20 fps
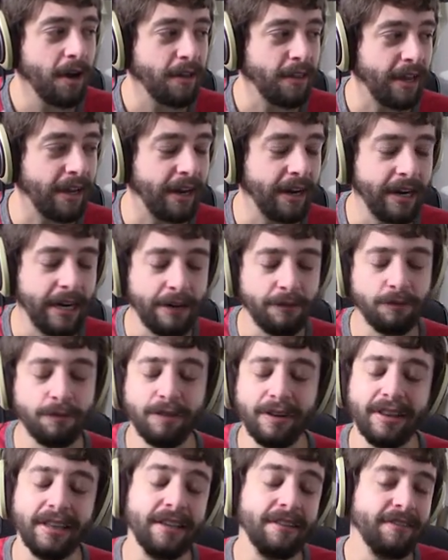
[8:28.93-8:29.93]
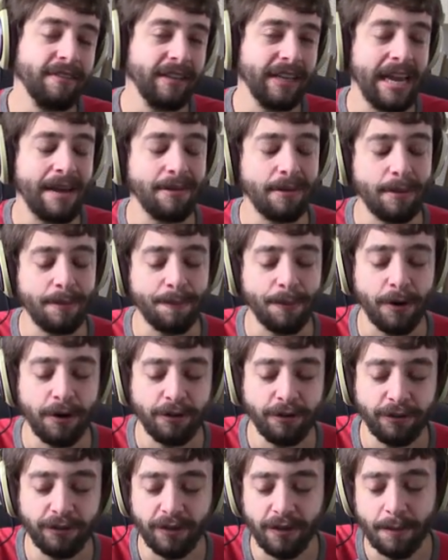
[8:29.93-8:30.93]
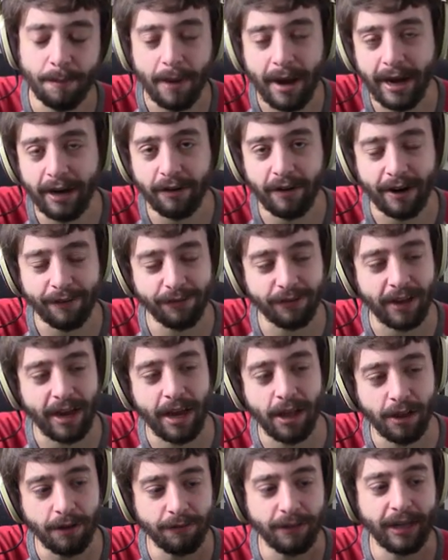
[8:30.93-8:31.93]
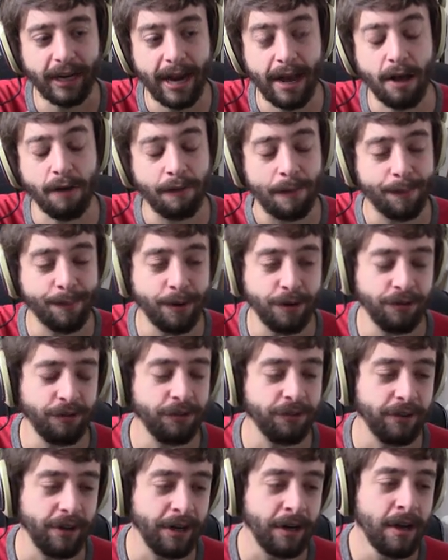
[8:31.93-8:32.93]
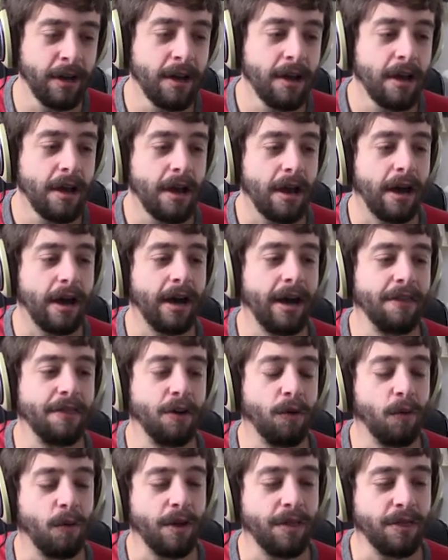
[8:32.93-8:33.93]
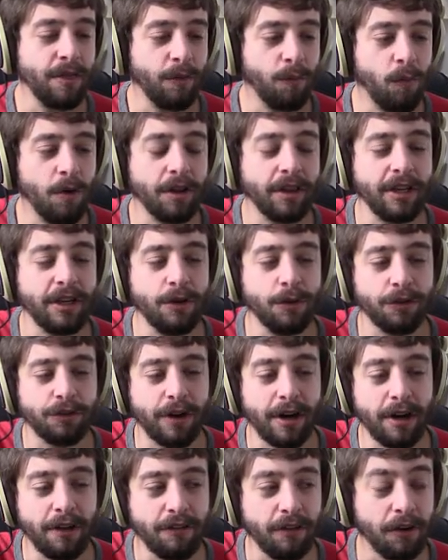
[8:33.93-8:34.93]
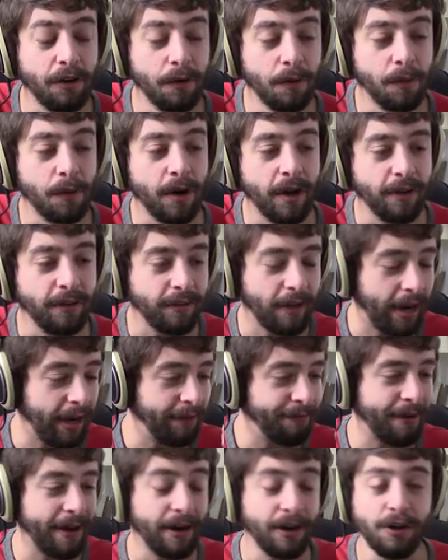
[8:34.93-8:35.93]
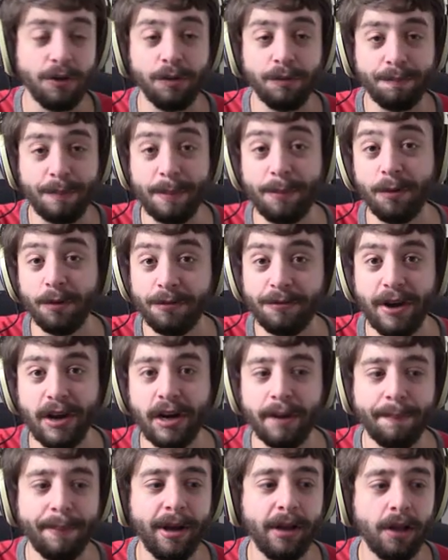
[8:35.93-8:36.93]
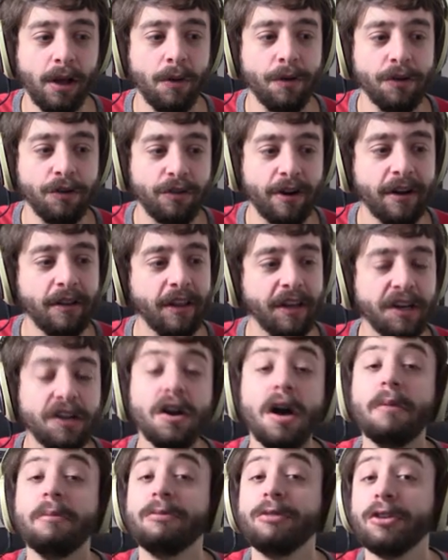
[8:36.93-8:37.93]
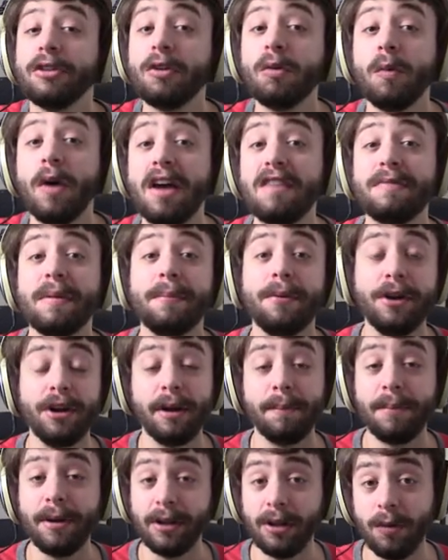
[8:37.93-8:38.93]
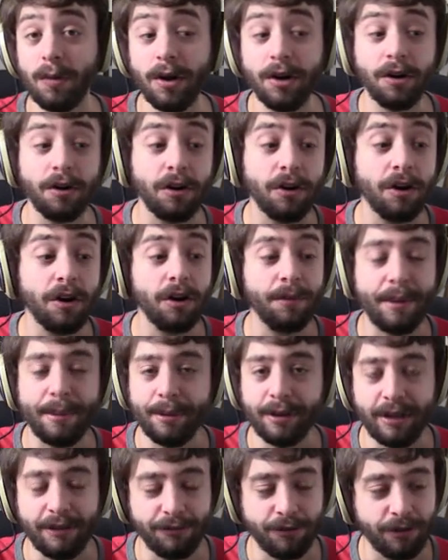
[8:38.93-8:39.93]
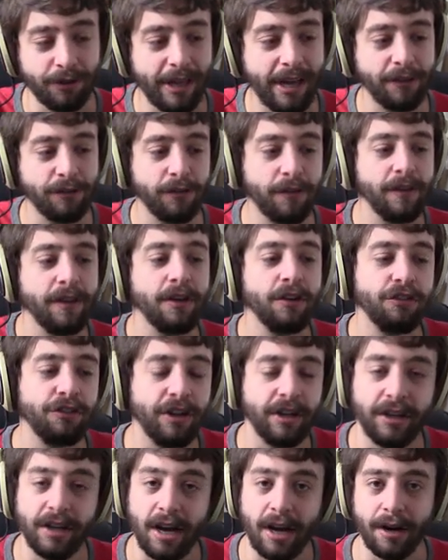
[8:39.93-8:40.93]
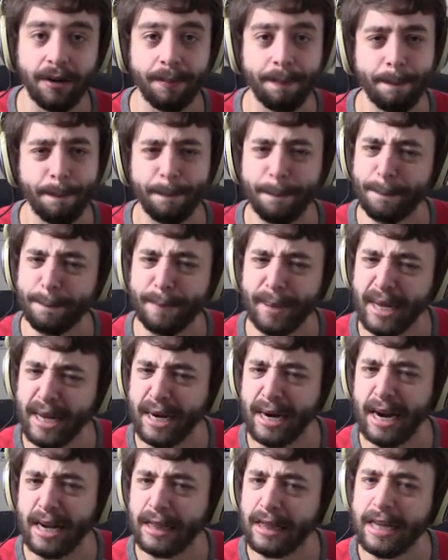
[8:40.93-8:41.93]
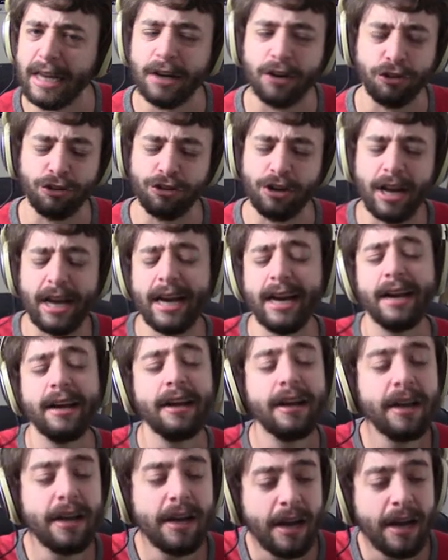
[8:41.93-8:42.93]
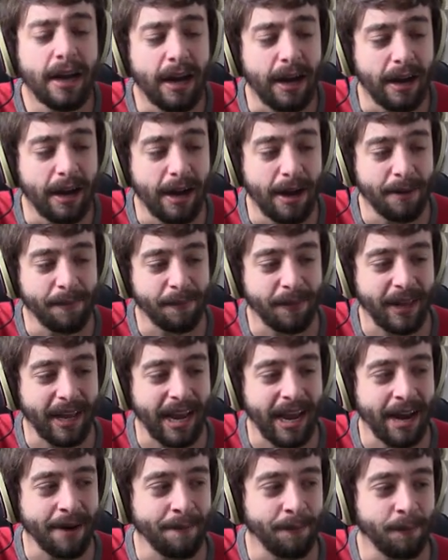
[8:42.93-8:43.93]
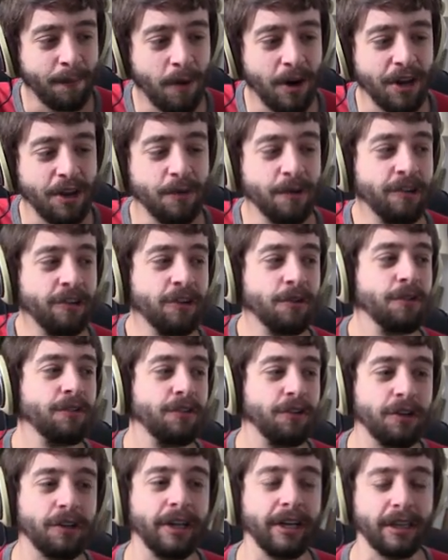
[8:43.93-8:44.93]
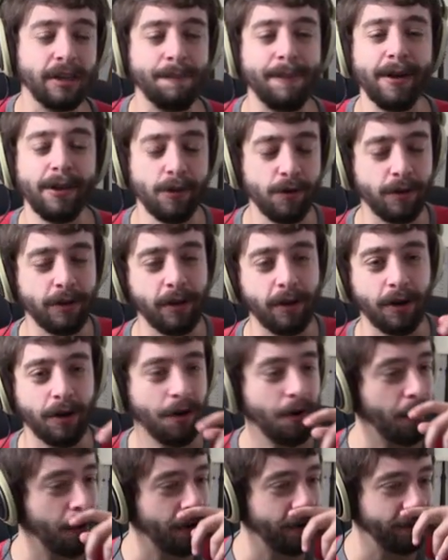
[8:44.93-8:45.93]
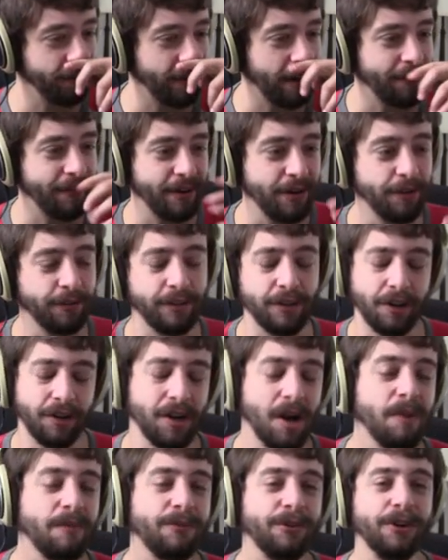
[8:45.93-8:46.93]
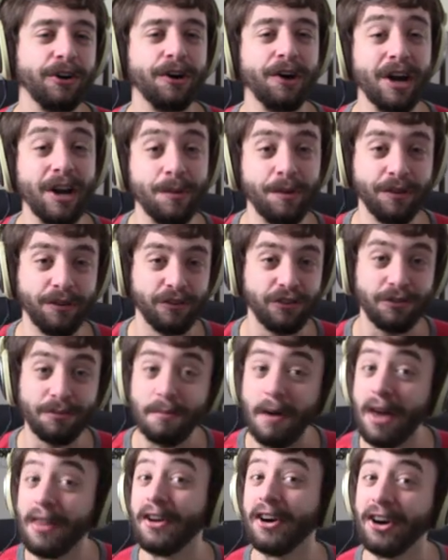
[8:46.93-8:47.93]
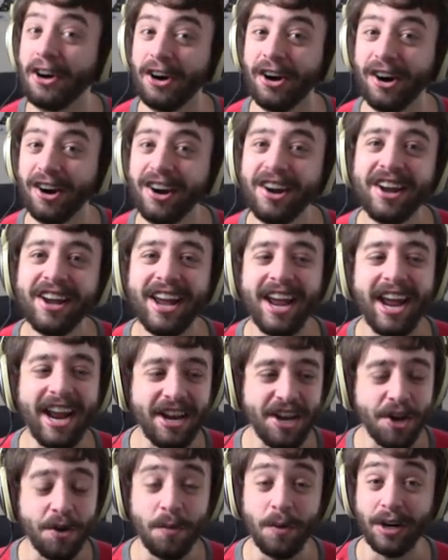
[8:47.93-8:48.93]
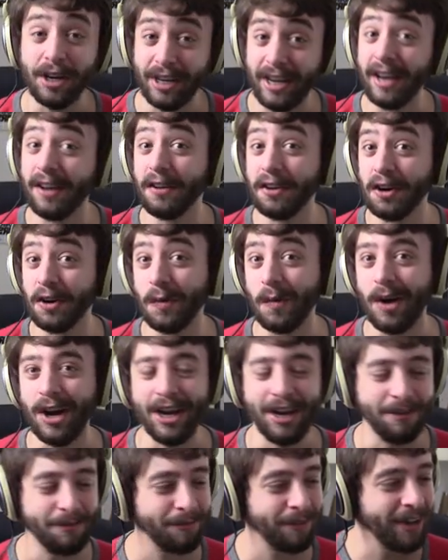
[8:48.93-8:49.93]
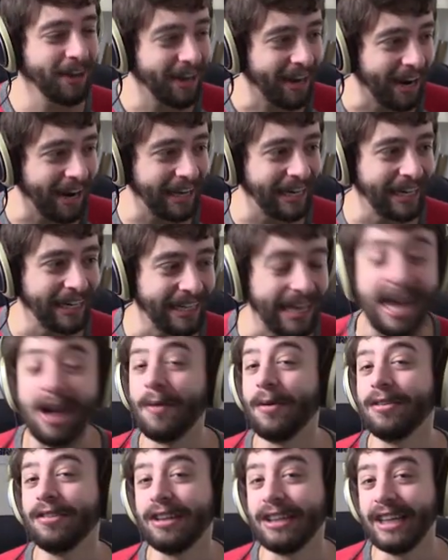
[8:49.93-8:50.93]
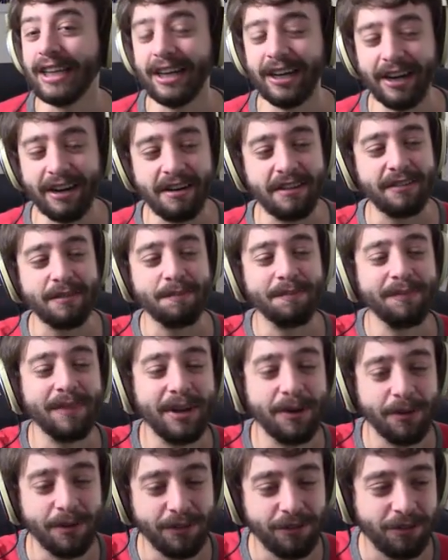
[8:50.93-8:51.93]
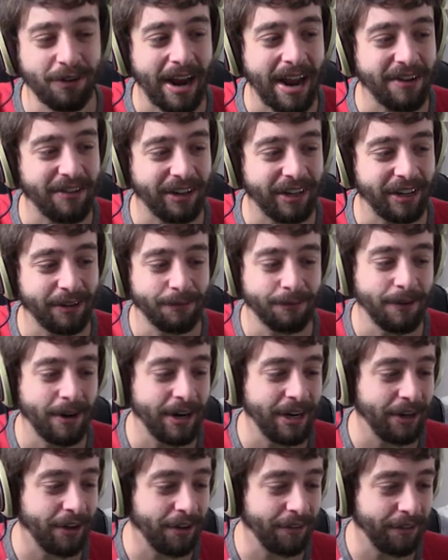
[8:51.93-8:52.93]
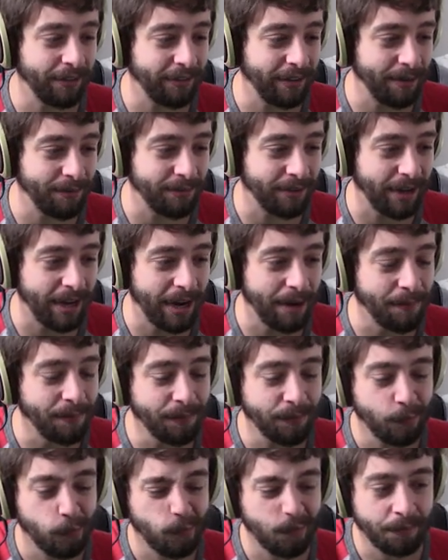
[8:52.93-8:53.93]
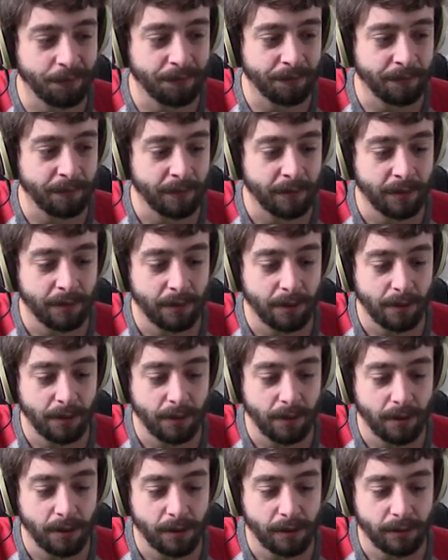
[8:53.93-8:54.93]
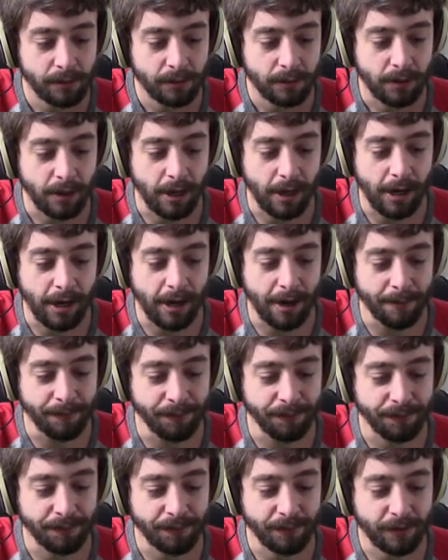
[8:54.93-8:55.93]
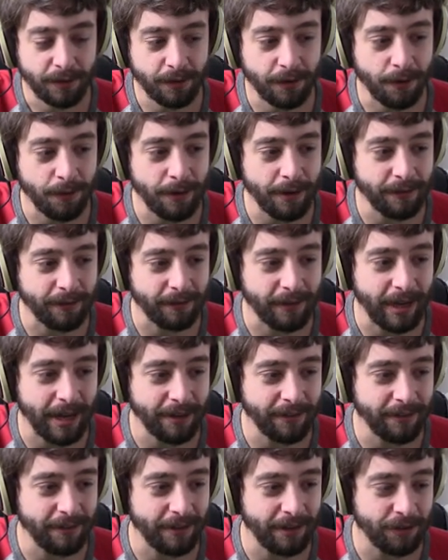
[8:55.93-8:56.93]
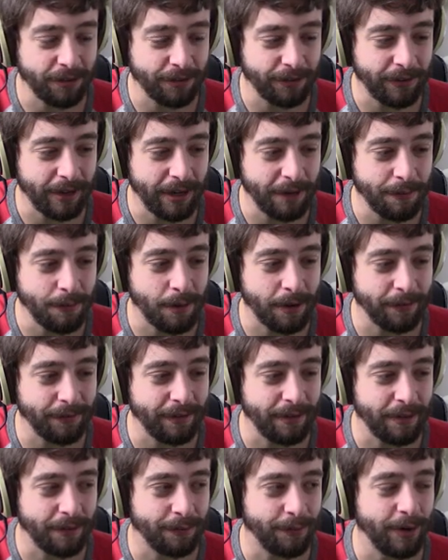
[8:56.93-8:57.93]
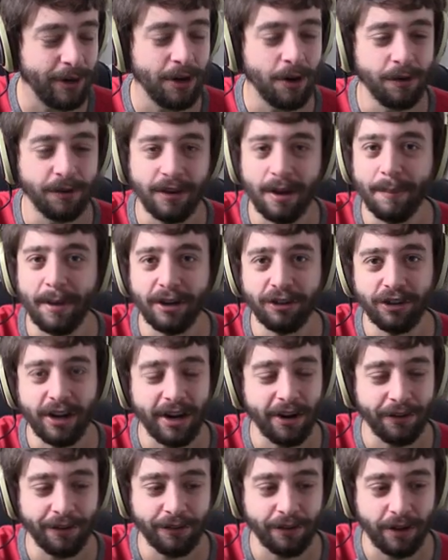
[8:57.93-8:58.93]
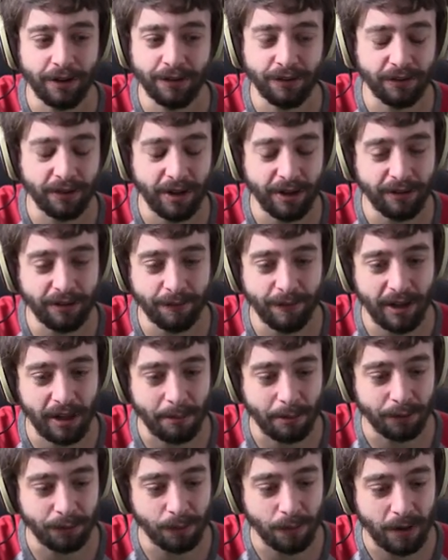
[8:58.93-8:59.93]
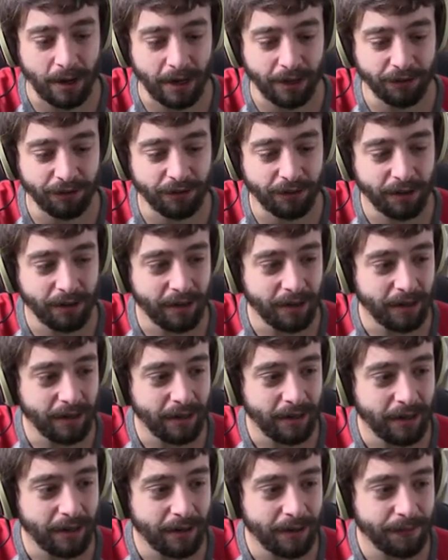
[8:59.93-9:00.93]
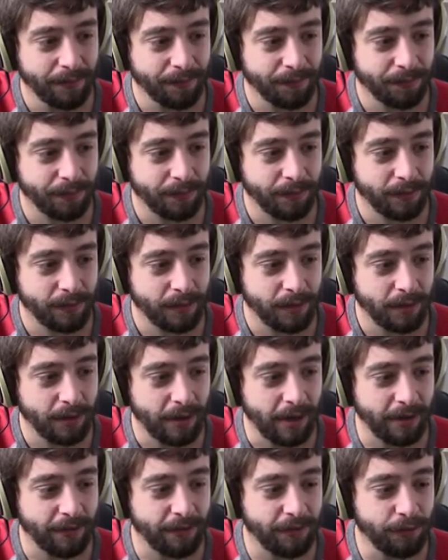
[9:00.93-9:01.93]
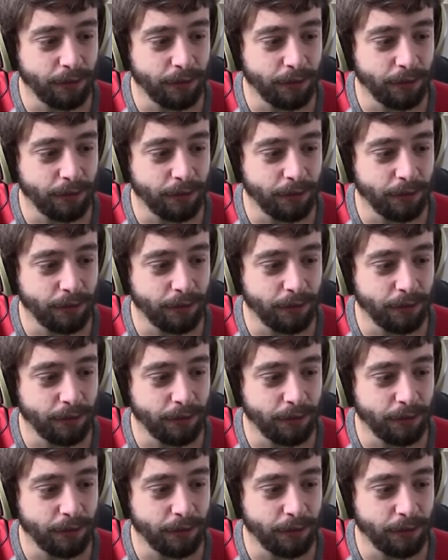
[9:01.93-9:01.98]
they released the game to be purchased in the Minecraft style of like alpha purchasing. Uh, and the and the one thing you were trying to do was I found you would, people would find a pillow and try and like comfort the wife by putting a pillow under her, maybe lift her legs or something because she had gotten bit I think or shot. Um, and what you would do is you click the pillow and click on her, and instead of it using to comfort her, it would smother her, and you would kill your wife. And that was hilarious. And it was tragic and funny all at the same time. Not a burden anymore, but that's not. Um. So this is yeah, this is interesting. If you want to see this video, it's on my channel. It's it's it's available to watch. Please don't be long. It's